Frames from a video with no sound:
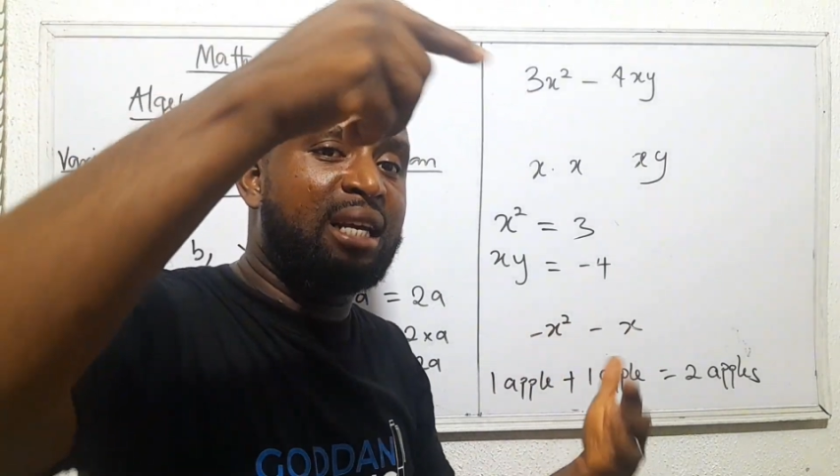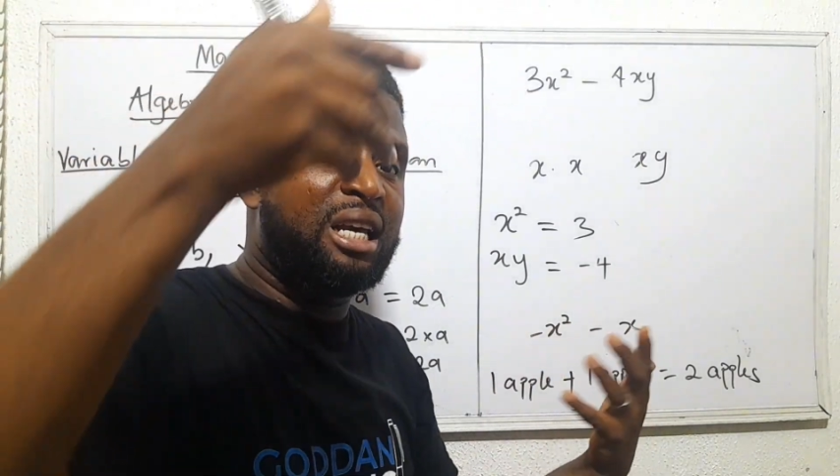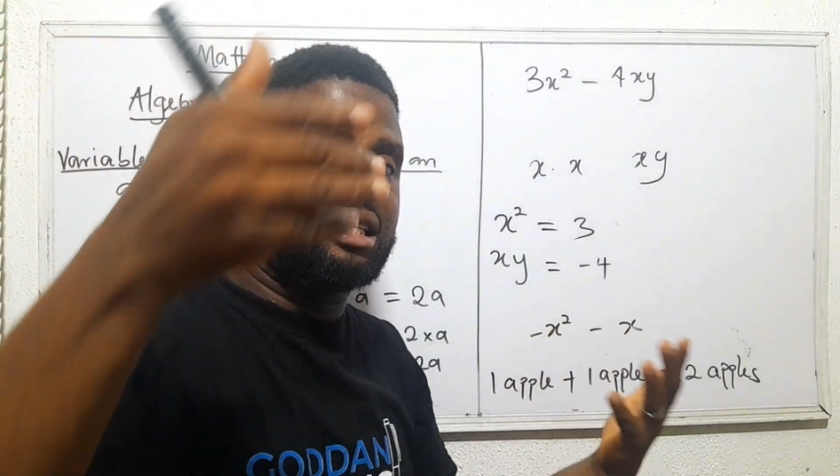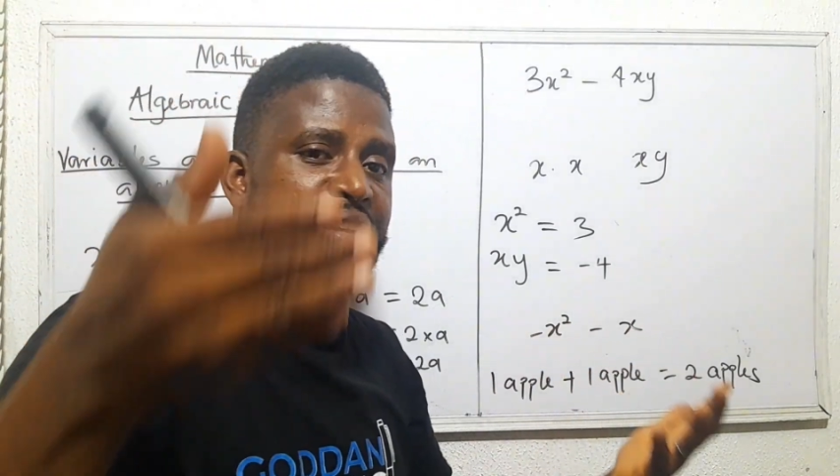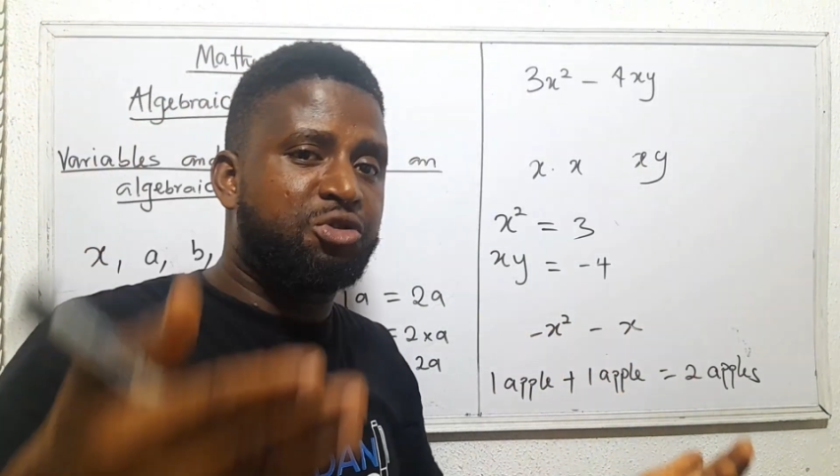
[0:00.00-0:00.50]

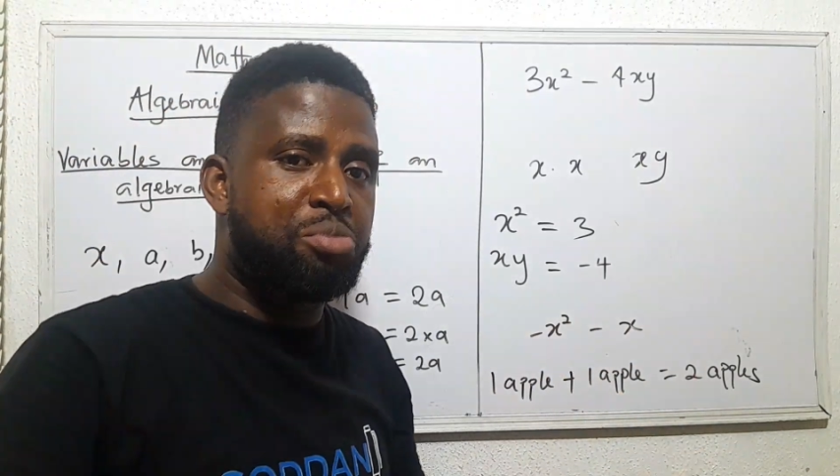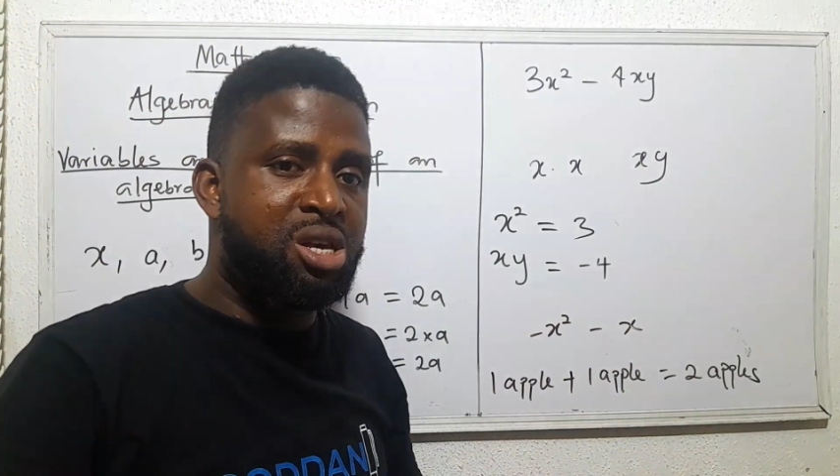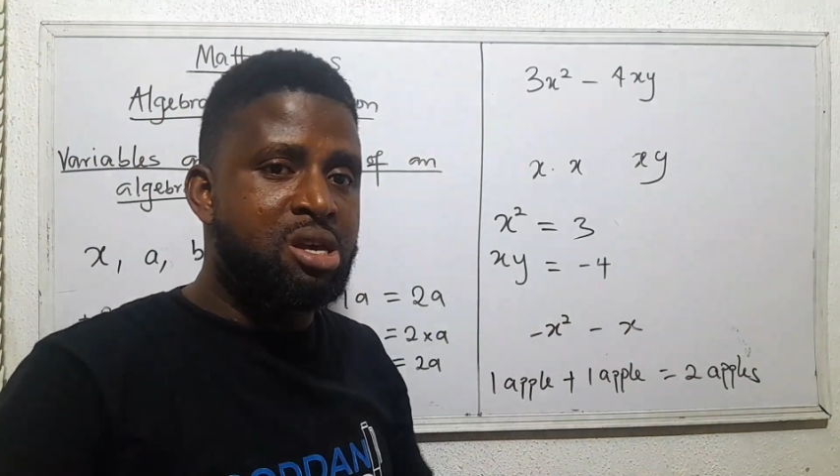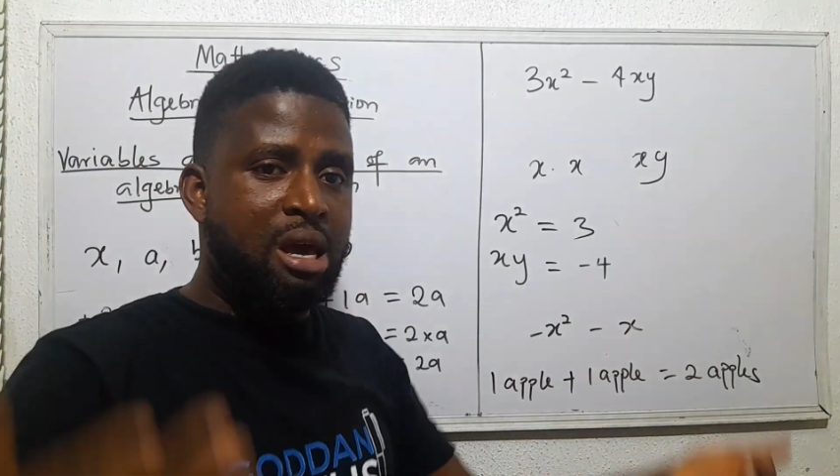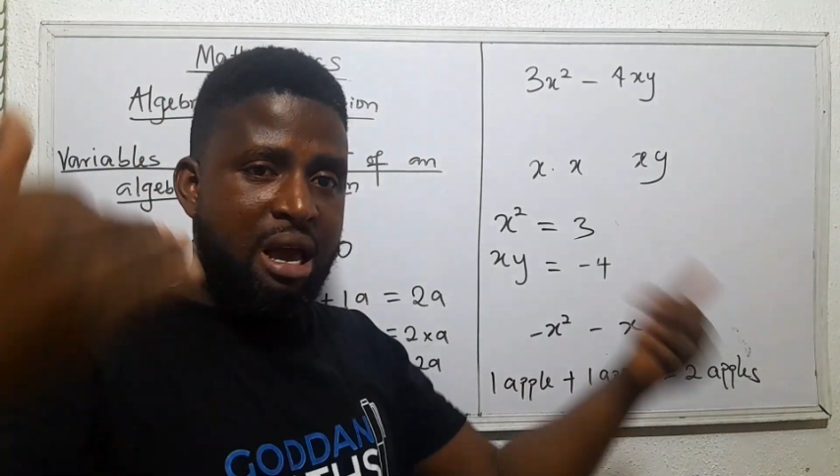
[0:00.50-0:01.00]
it gives
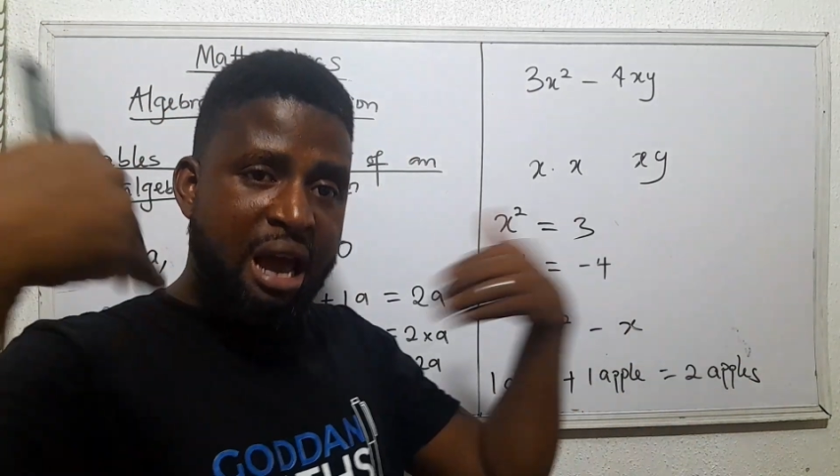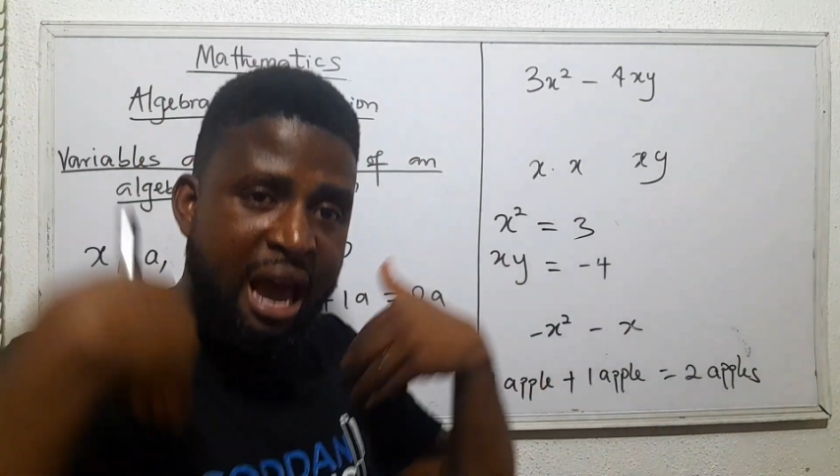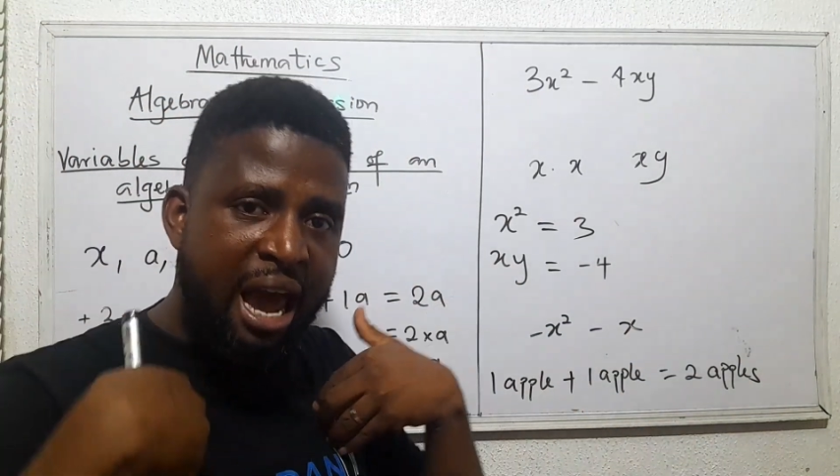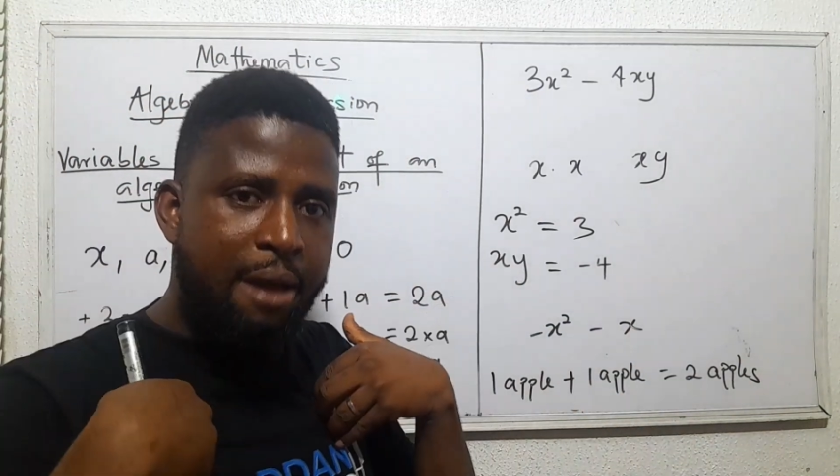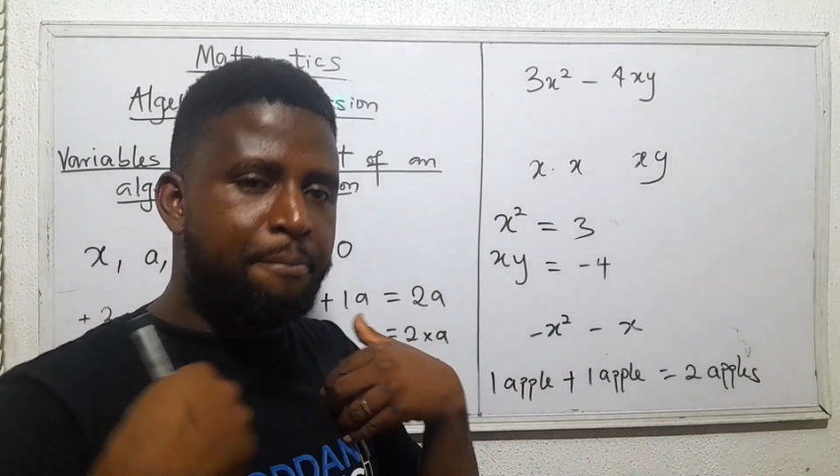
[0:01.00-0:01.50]
me a